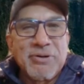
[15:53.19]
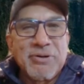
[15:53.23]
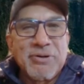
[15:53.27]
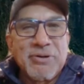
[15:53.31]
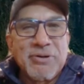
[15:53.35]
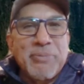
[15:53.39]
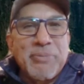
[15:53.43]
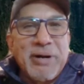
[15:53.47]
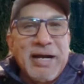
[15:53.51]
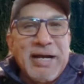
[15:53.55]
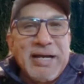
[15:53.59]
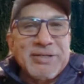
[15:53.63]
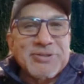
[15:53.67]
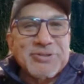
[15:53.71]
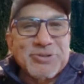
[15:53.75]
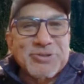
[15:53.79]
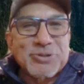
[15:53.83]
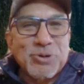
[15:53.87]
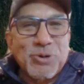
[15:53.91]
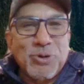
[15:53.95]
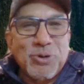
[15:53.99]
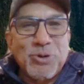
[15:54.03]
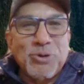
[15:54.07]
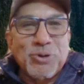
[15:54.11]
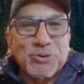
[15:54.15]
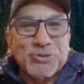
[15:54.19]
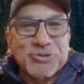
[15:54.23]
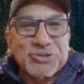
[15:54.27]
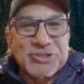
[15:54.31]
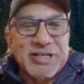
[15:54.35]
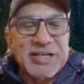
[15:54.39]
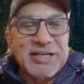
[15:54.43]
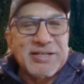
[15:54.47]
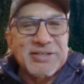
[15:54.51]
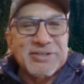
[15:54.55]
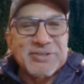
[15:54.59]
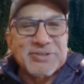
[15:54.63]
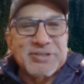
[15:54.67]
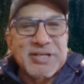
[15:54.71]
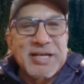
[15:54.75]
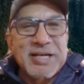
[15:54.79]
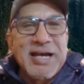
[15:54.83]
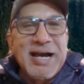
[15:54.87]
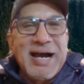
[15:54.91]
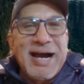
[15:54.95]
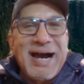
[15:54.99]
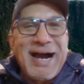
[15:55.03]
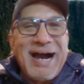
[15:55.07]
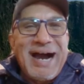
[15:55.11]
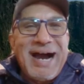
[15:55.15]
My soul says,
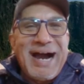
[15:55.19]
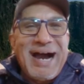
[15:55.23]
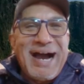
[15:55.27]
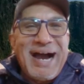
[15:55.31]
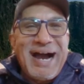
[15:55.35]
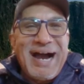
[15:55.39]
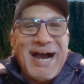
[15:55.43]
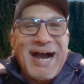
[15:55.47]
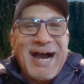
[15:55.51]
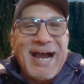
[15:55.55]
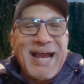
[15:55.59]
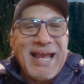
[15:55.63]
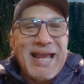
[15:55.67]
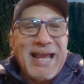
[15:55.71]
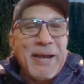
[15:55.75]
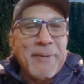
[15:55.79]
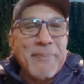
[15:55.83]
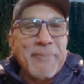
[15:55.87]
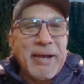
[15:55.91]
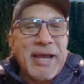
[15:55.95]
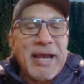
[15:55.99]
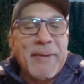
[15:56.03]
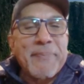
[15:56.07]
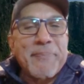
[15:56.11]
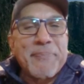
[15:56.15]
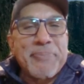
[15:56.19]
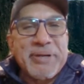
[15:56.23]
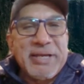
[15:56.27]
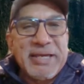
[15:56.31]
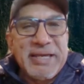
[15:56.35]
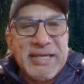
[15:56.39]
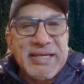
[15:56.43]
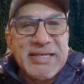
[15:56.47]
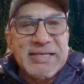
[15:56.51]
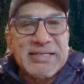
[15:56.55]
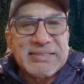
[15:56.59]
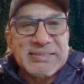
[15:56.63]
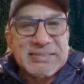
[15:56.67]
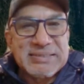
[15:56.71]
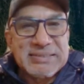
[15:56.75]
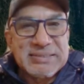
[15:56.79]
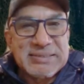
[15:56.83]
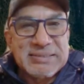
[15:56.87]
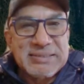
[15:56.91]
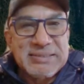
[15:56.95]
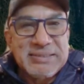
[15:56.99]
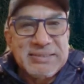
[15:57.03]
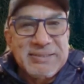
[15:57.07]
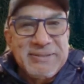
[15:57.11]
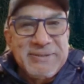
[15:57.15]
I am at
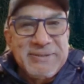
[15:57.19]
peace.